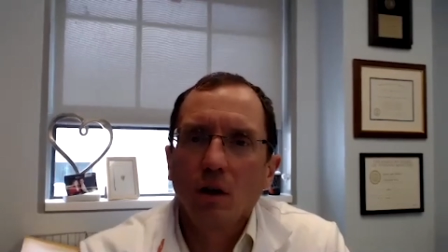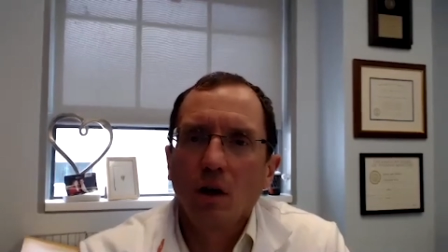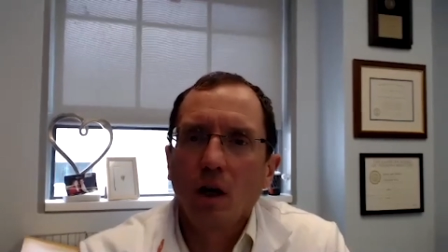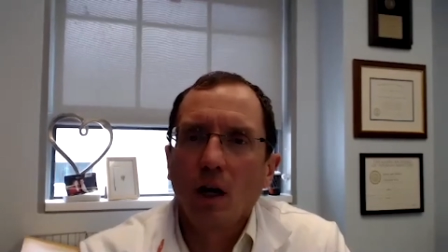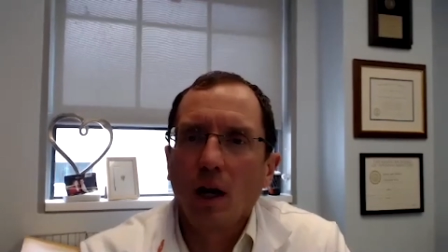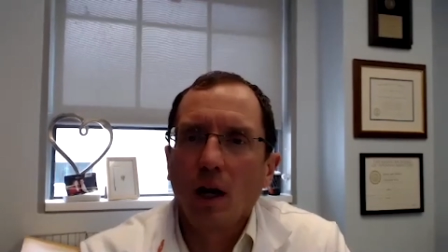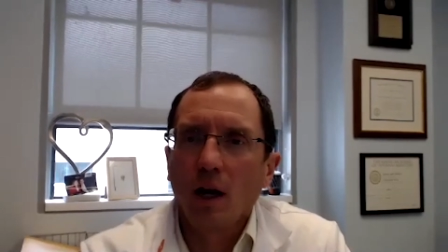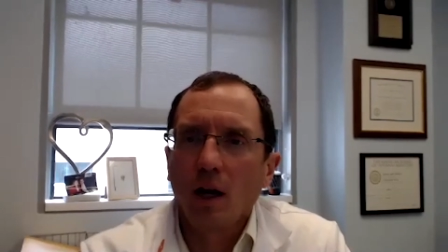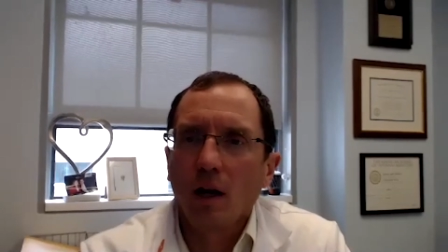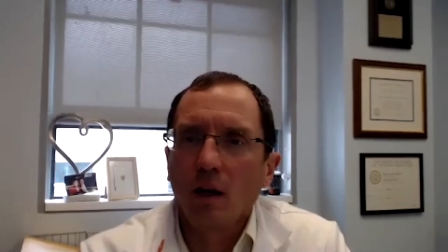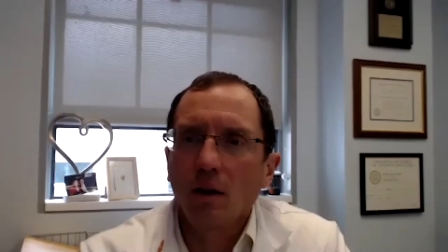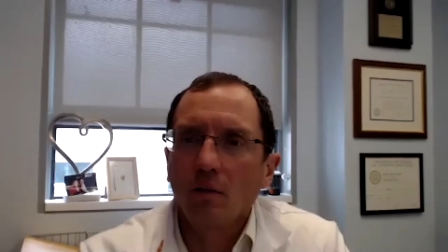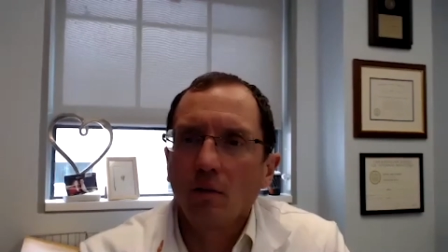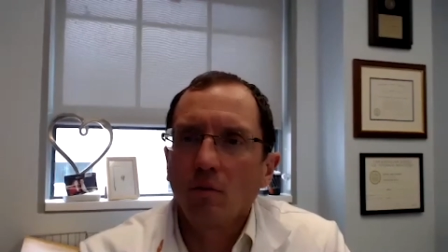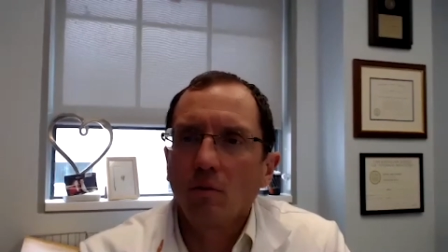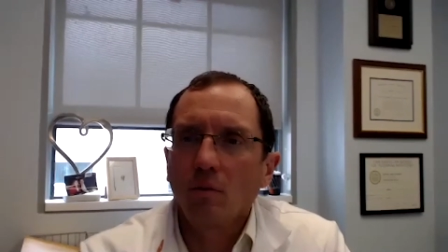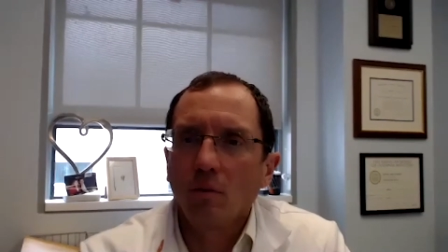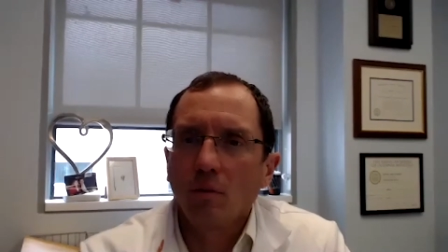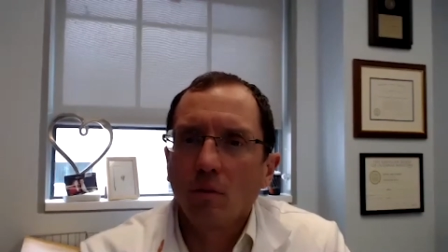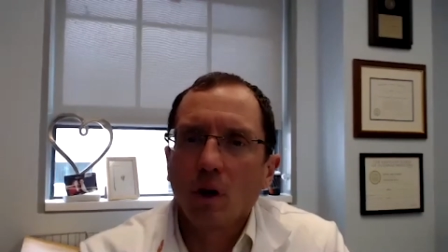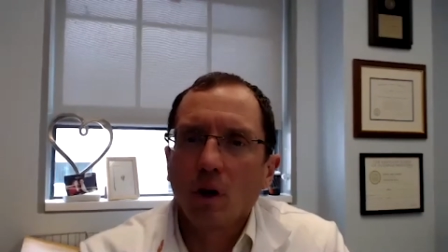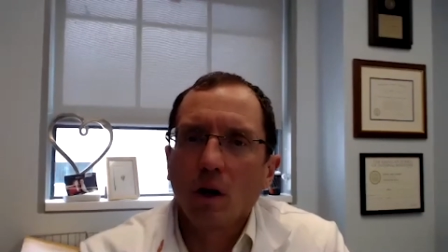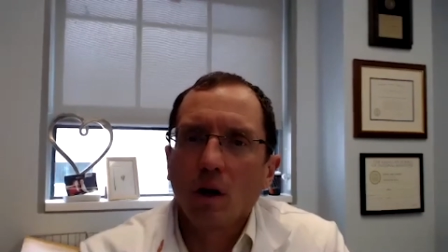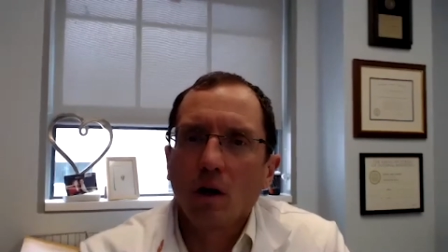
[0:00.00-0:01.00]
and
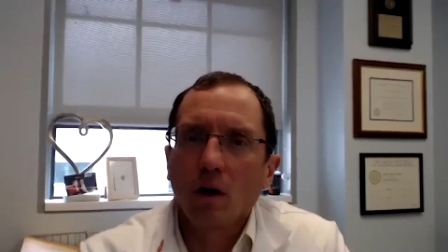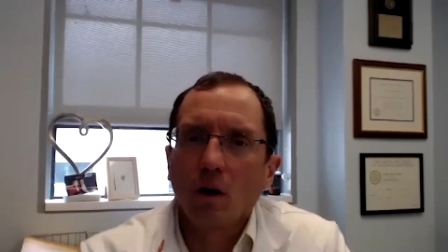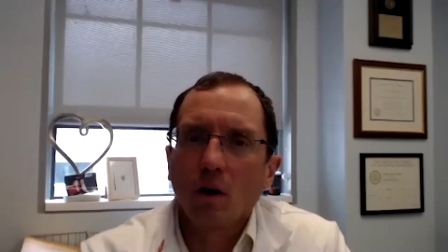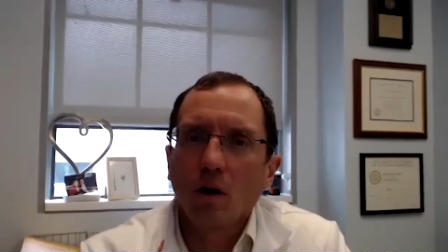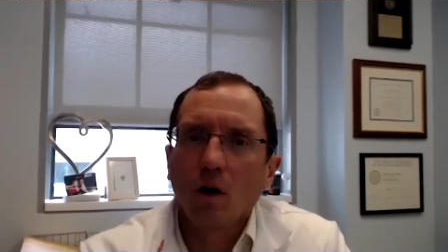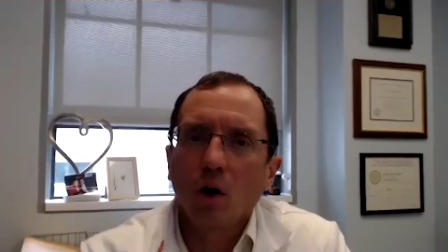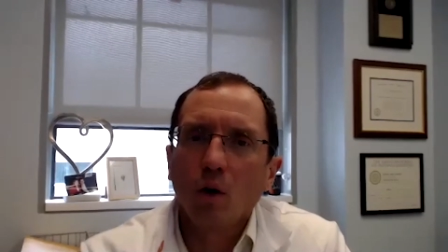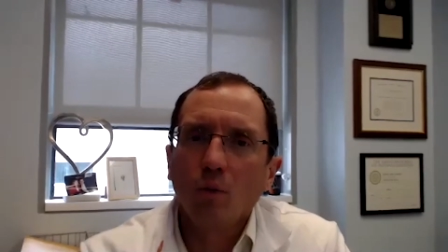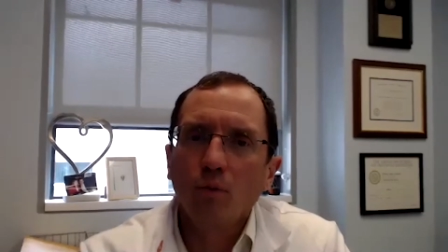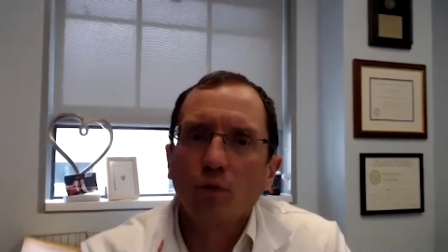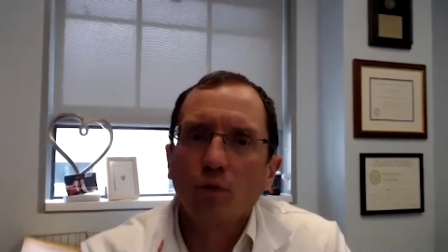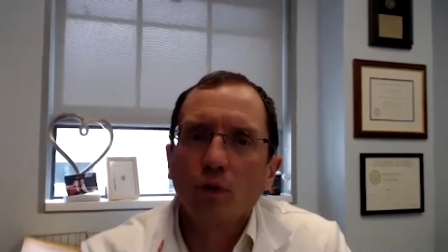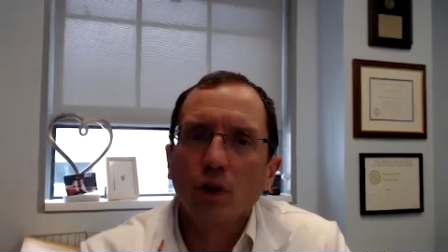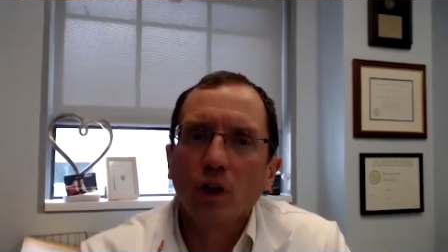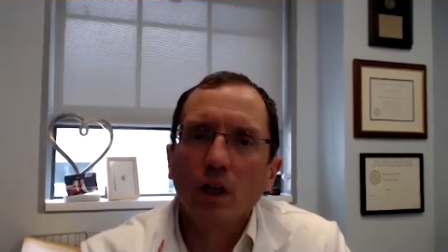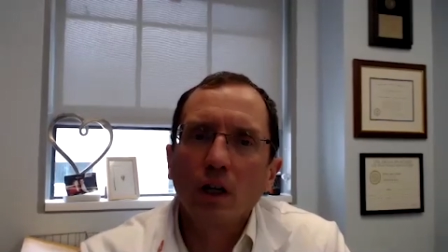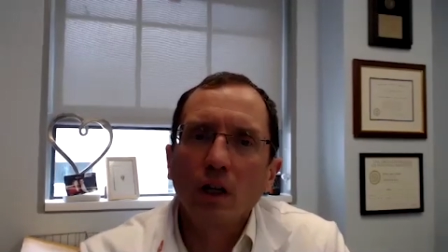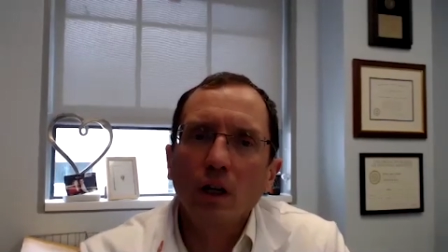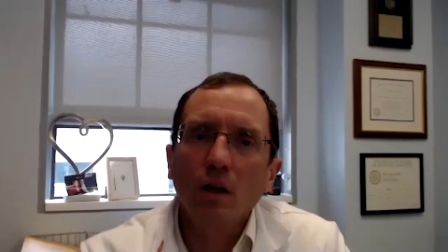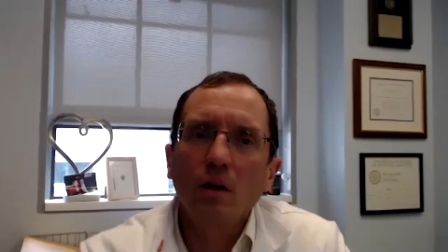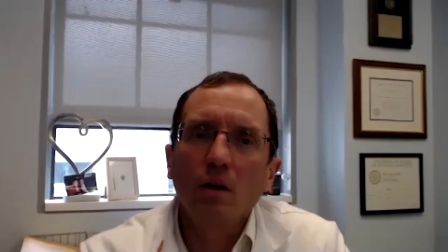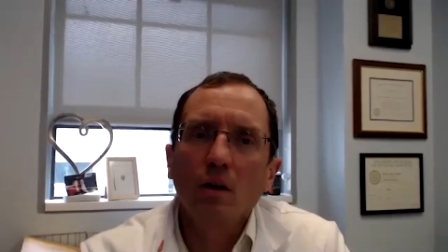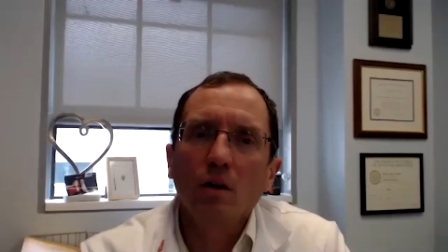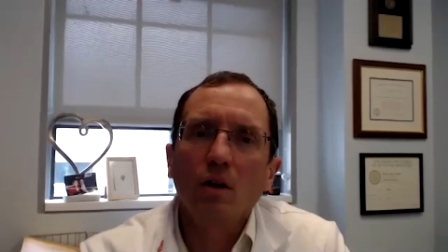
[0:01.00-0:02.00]
uh,
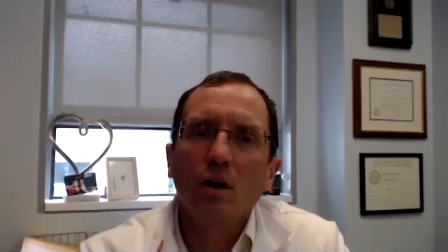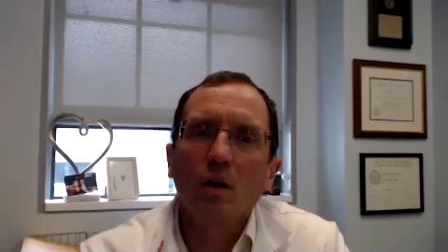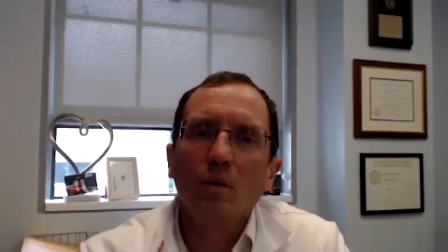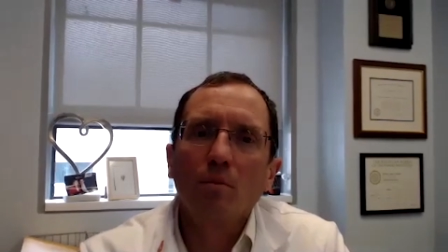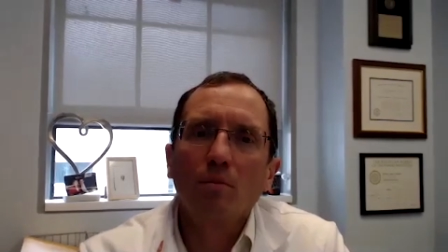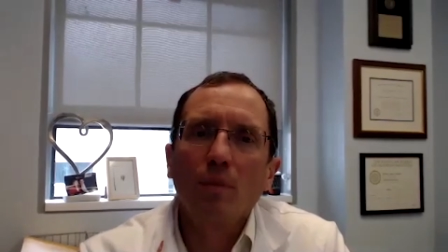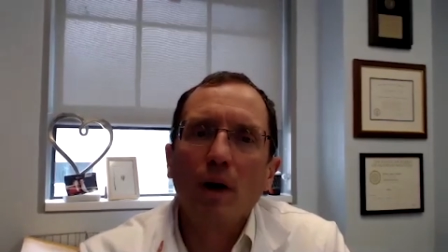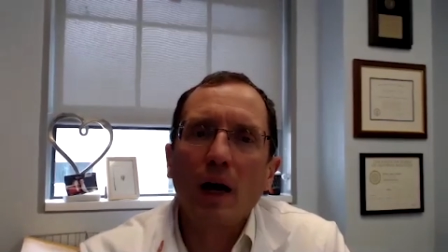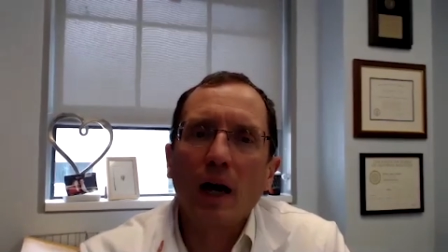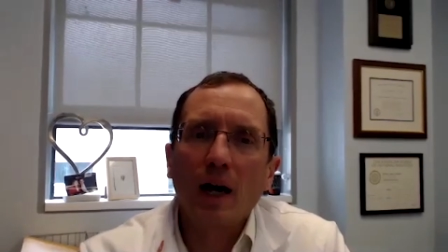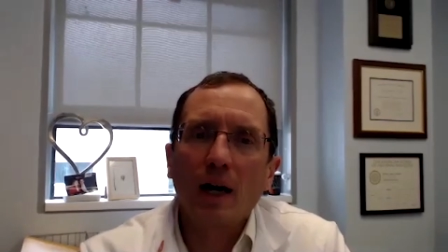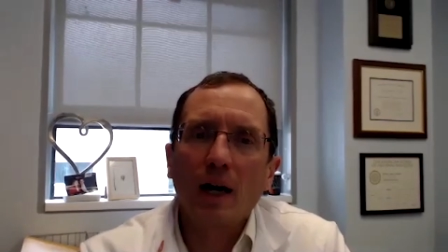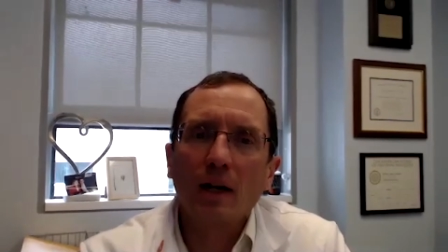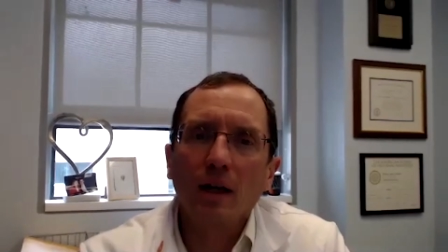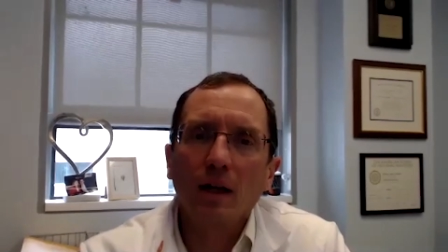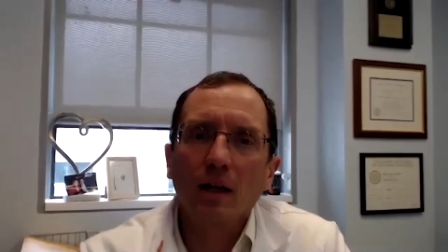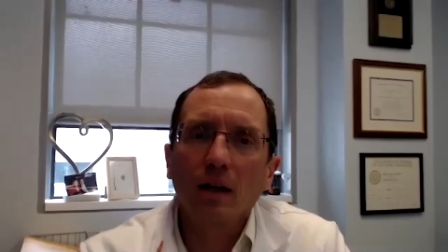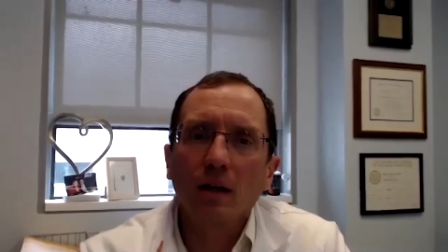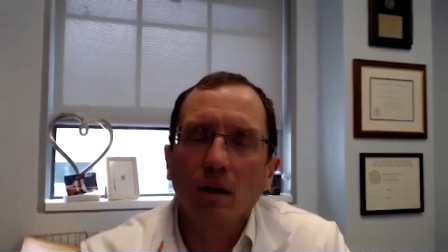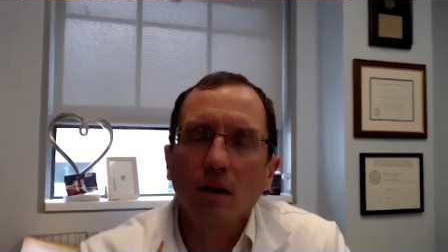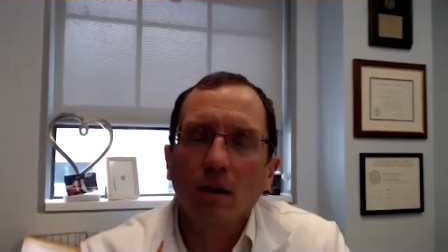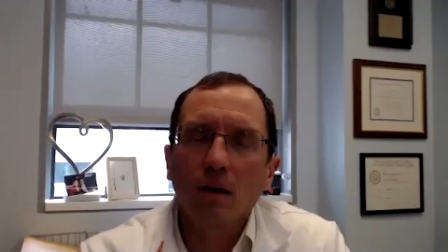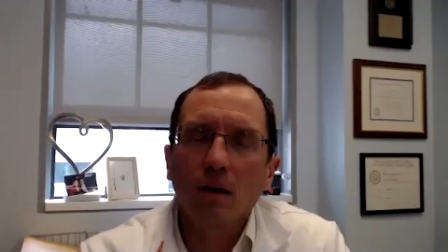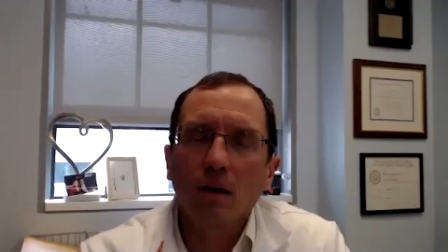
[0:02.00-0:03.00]
hopefully
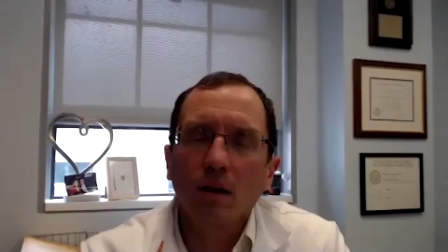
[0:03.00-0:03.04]
combating